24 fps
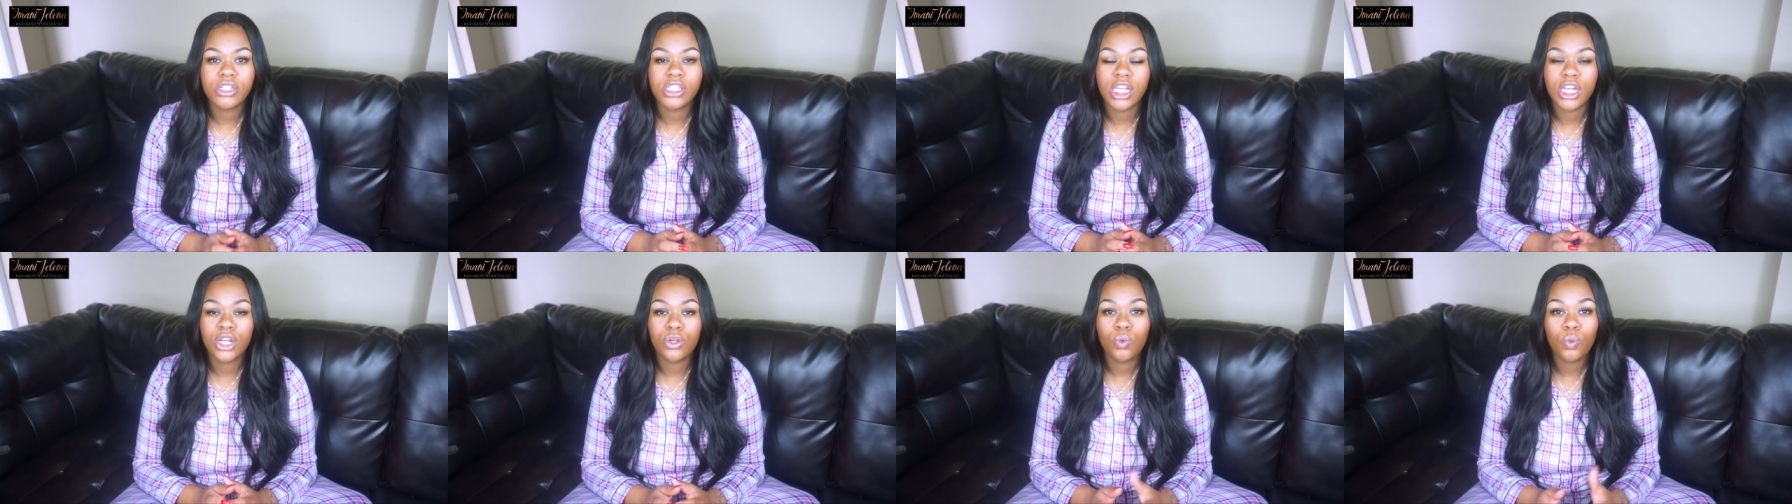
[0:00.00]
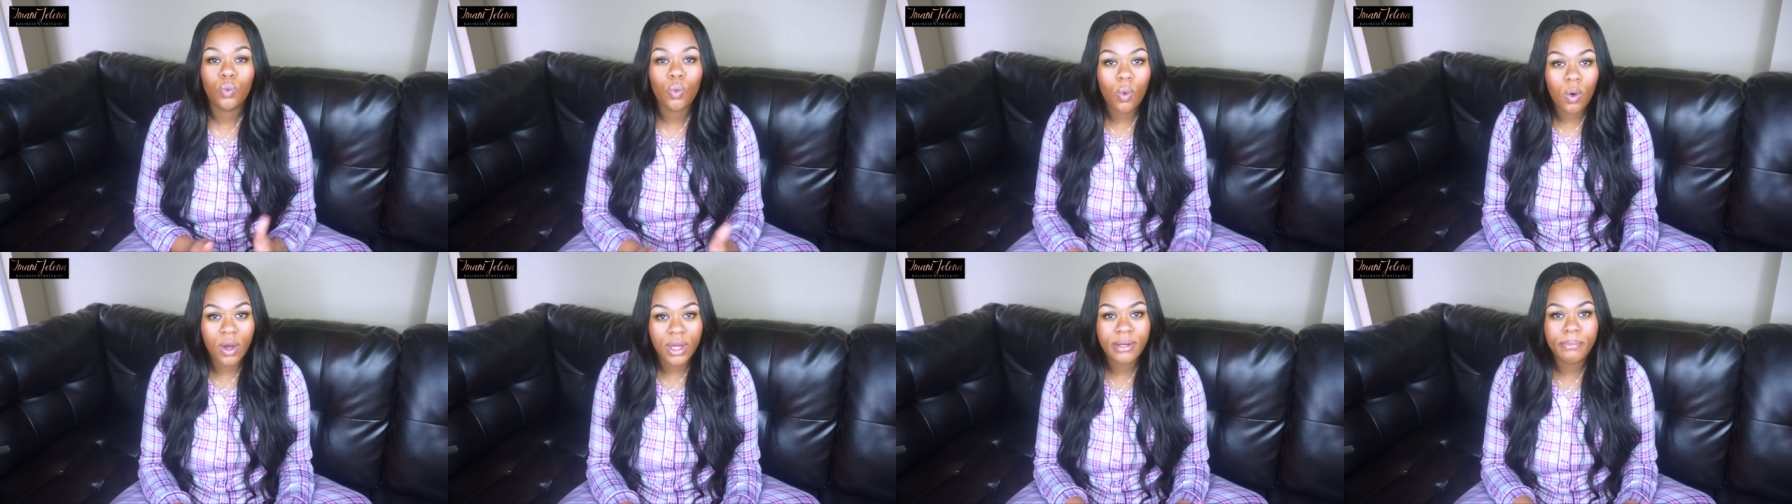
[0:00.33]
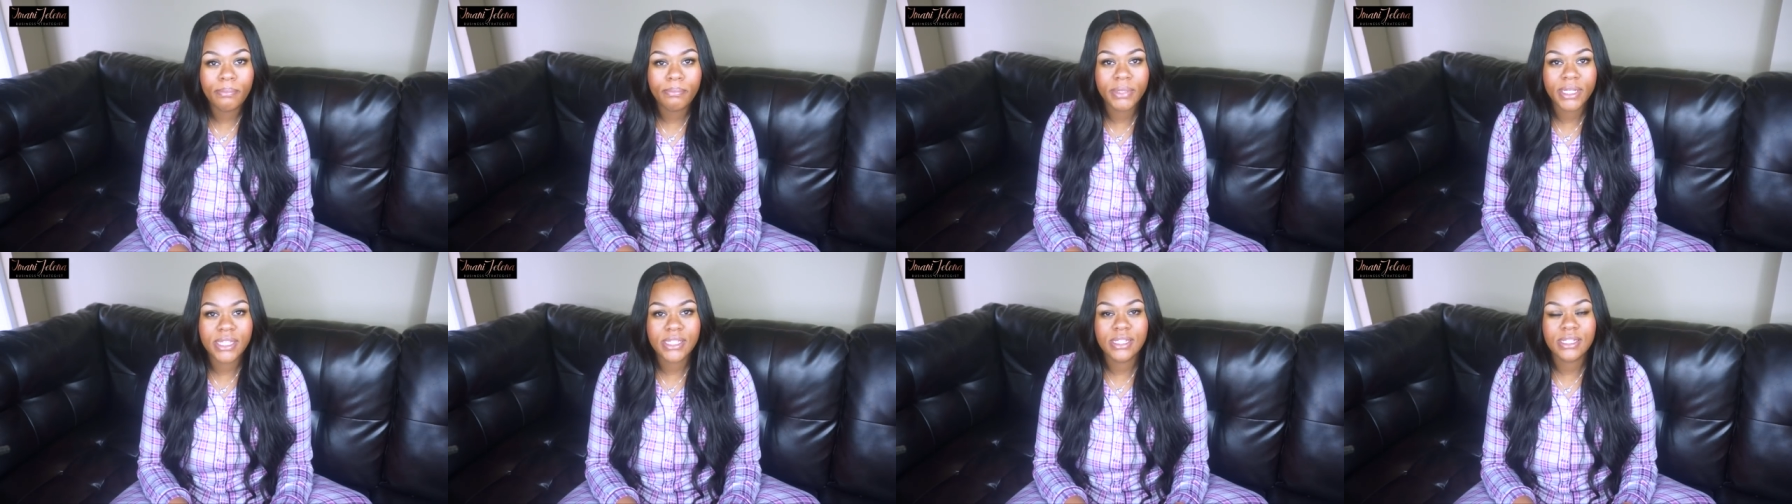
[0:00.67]
in
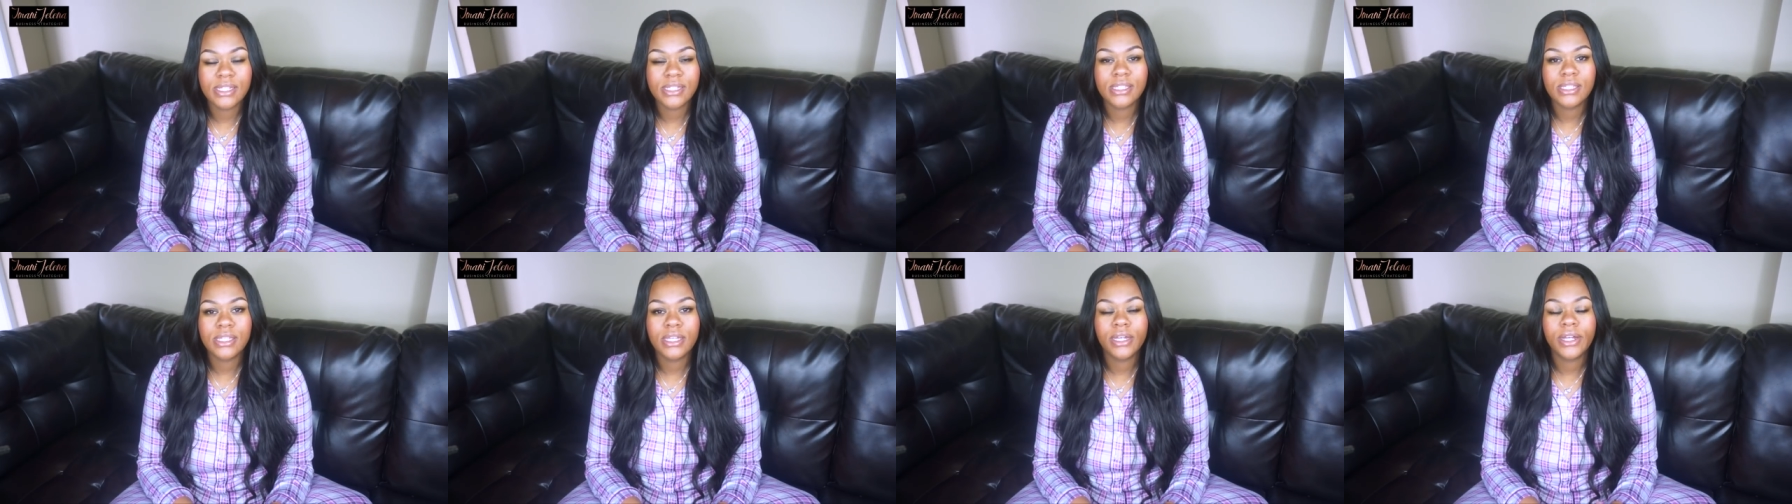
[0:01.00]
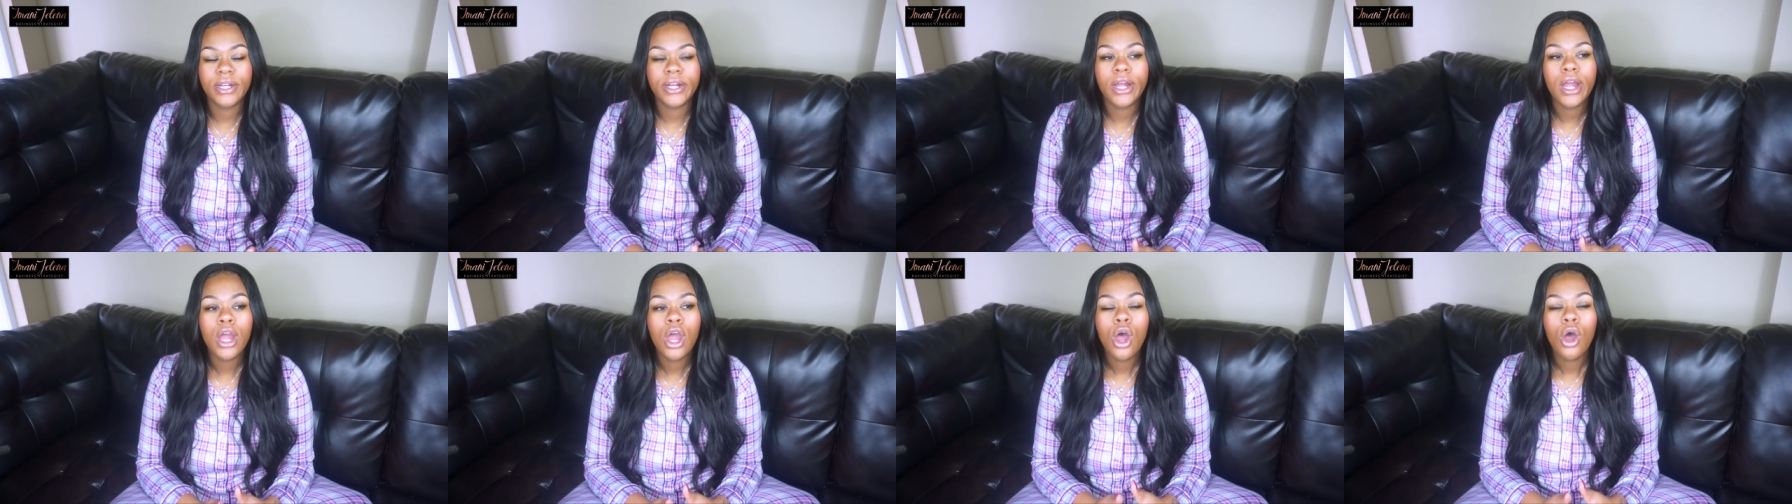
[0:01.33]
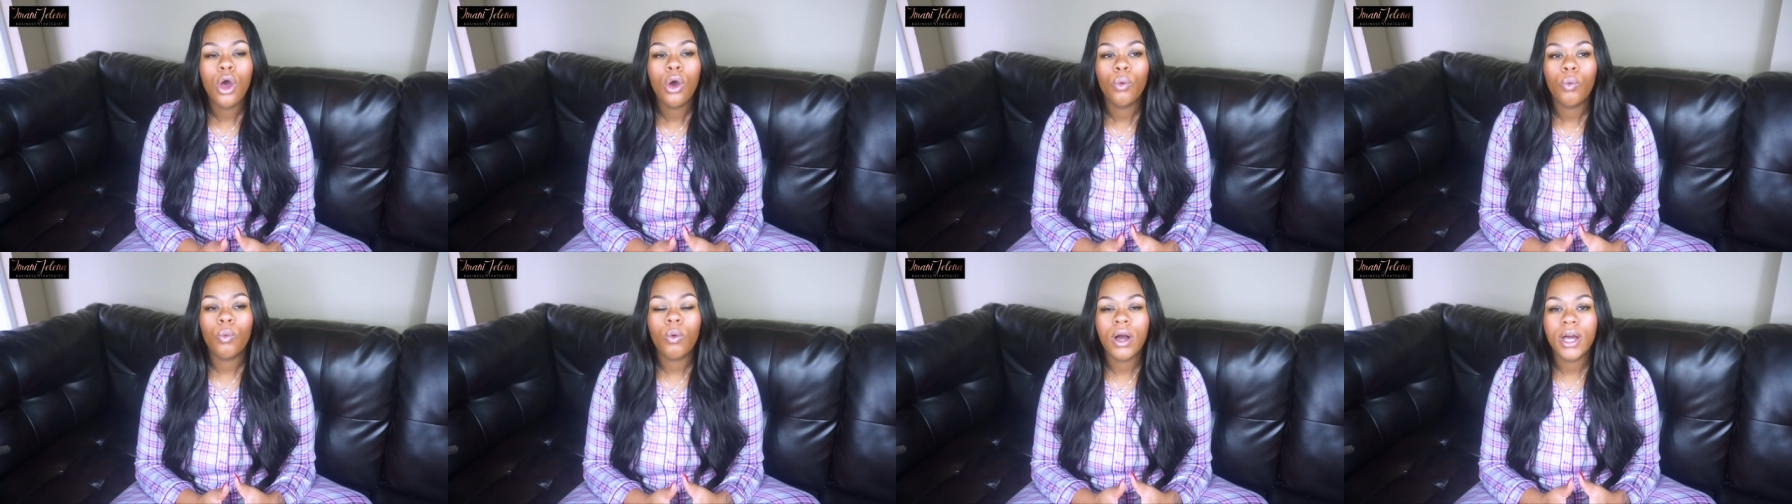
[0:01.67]
one business year
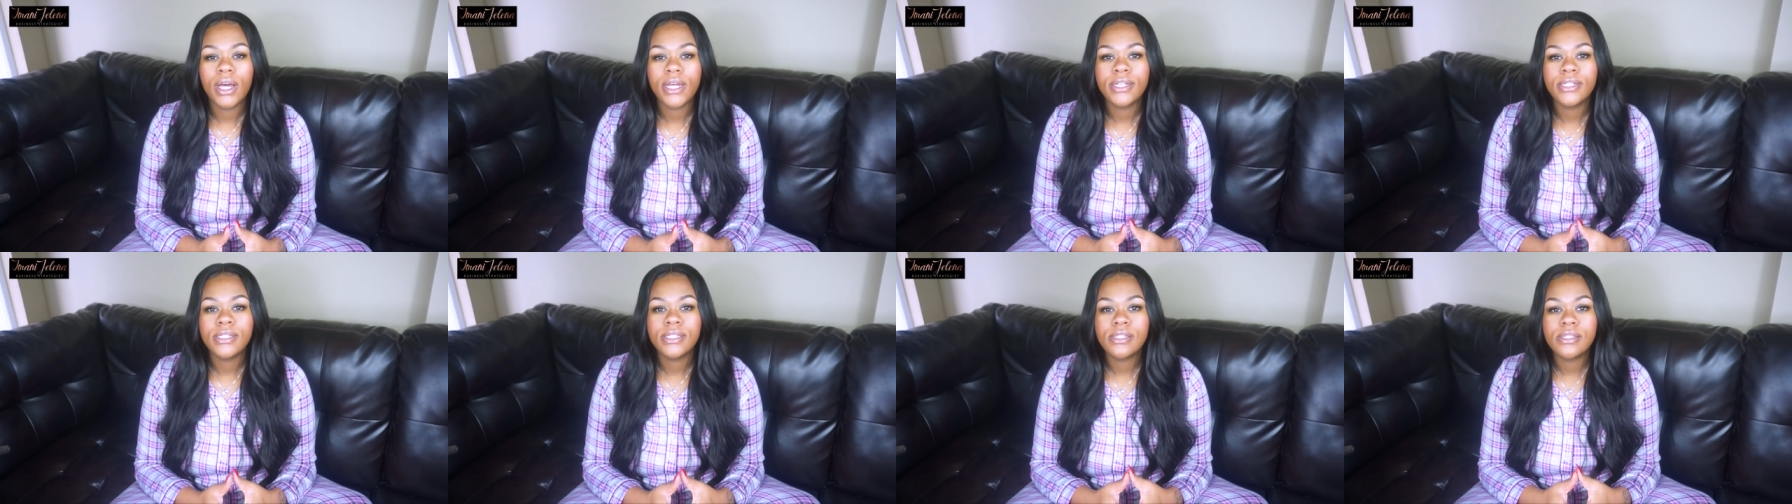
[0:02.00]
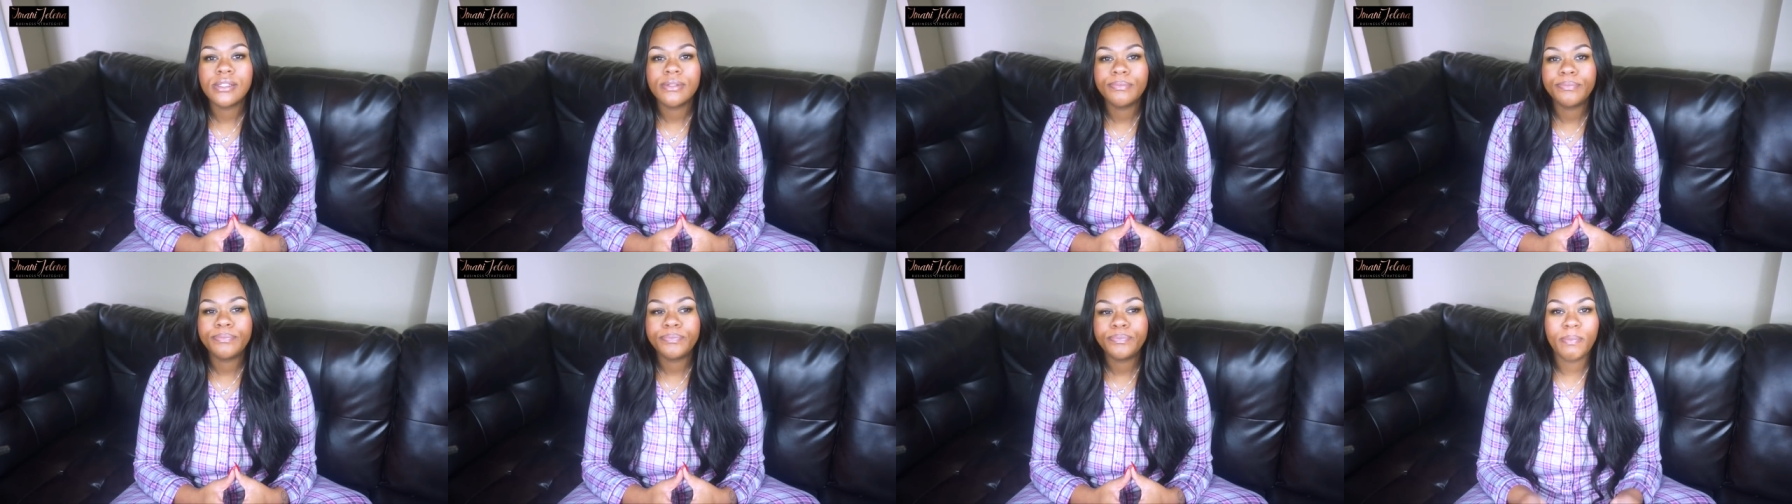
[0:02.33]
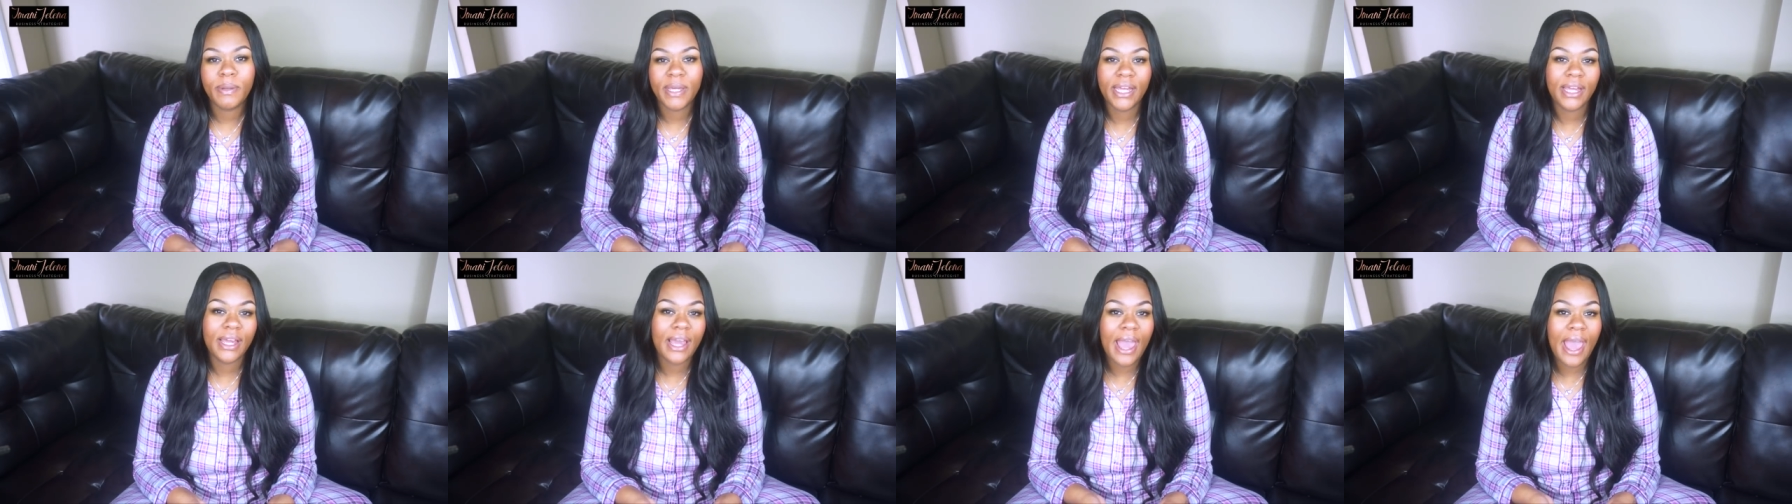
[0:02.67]
was
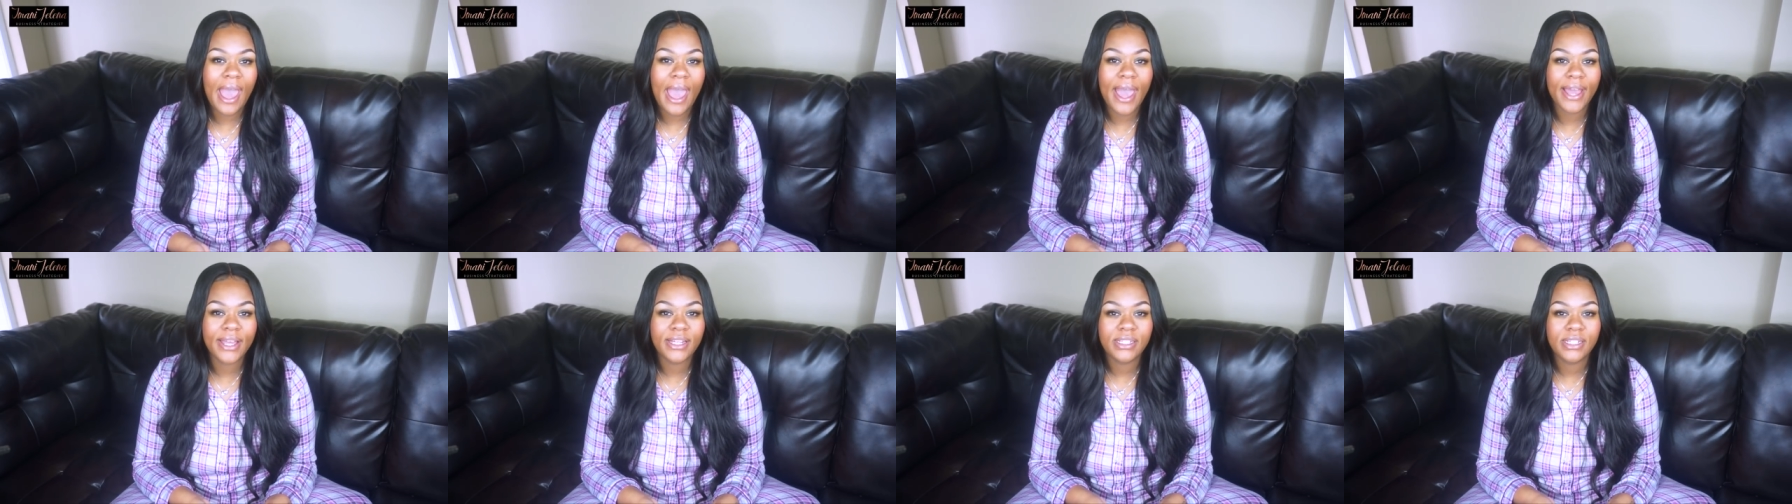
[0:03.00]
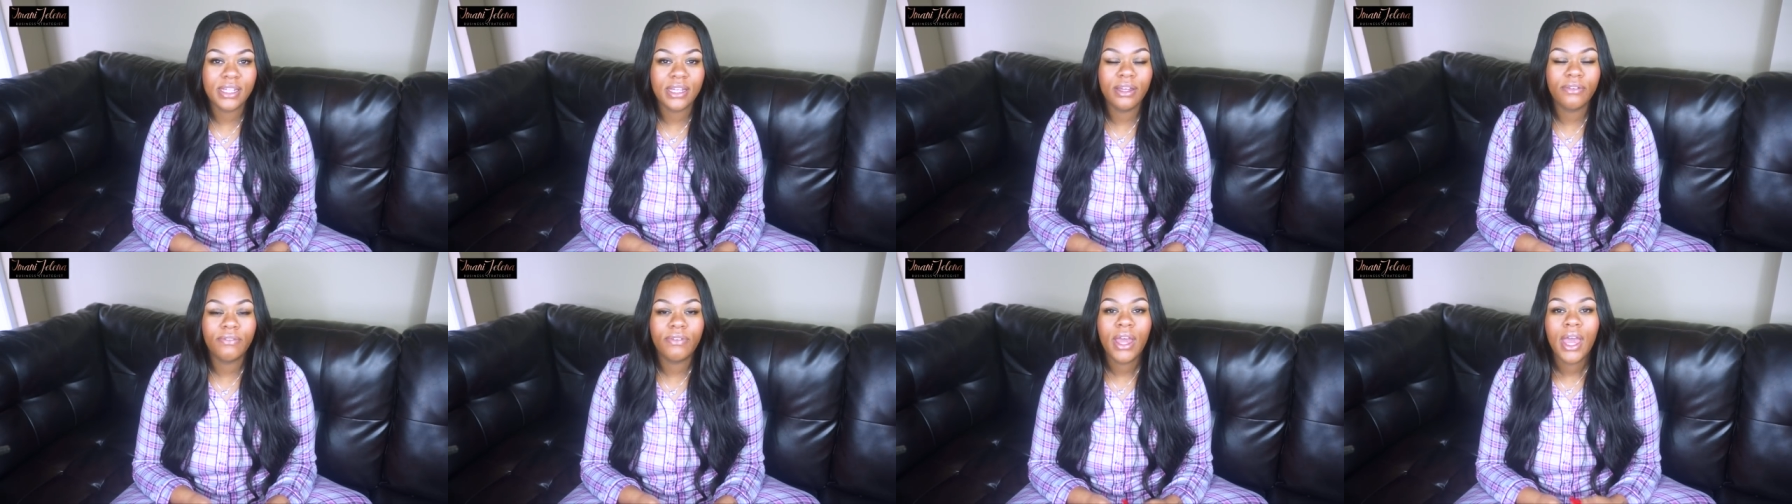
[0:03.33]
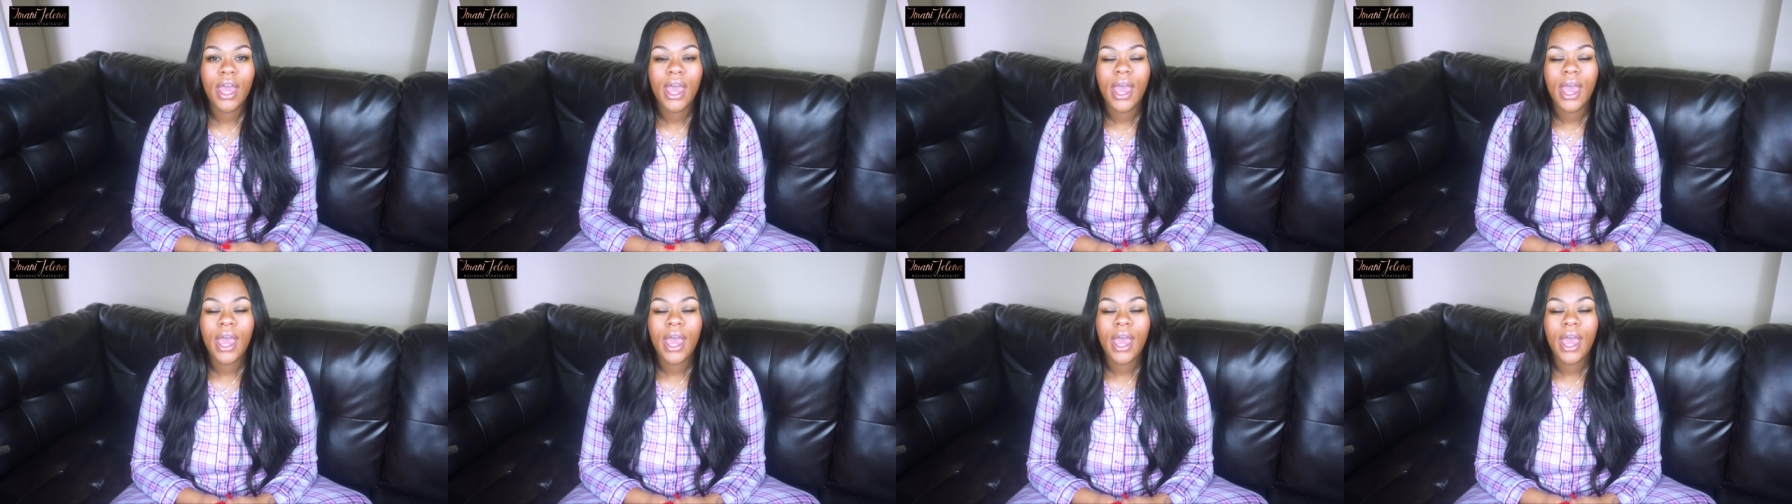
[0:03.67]
being active.